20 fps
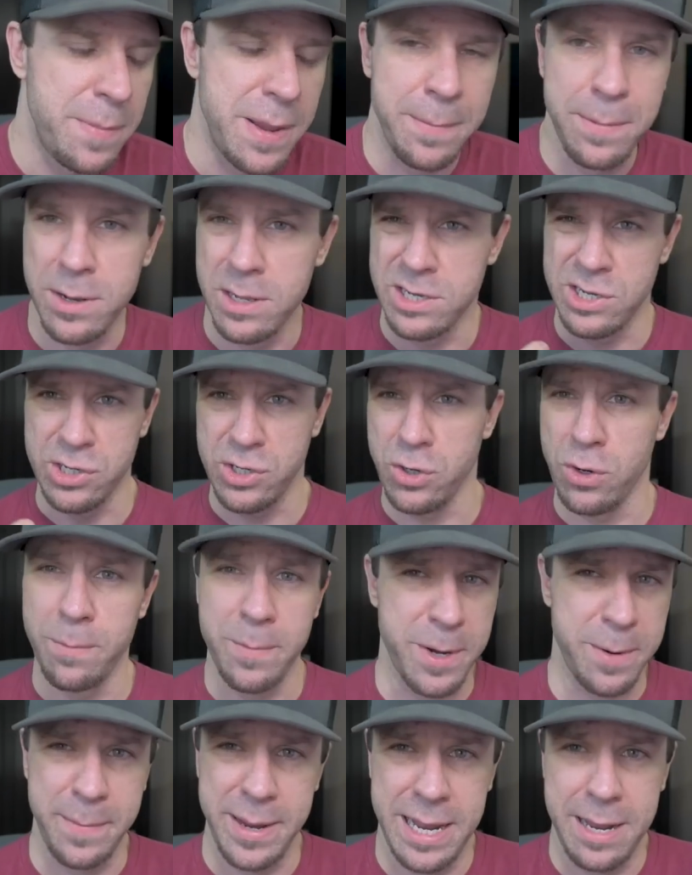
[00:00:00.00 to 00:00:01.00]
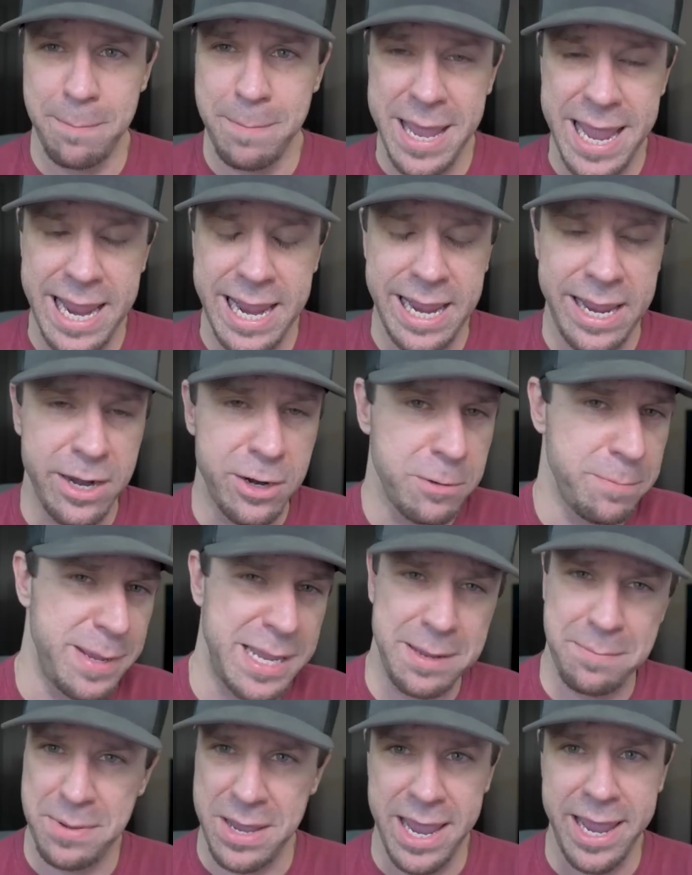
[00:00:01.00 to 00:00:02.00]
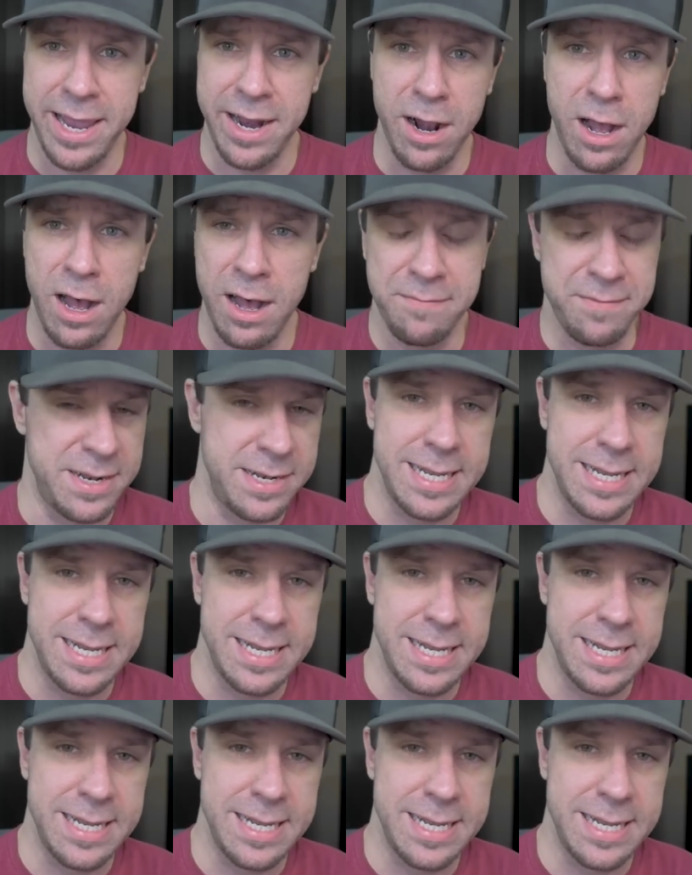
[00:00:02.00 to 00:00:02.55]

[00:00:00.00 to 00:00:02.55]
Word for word: people assume you're being paid or being paid off.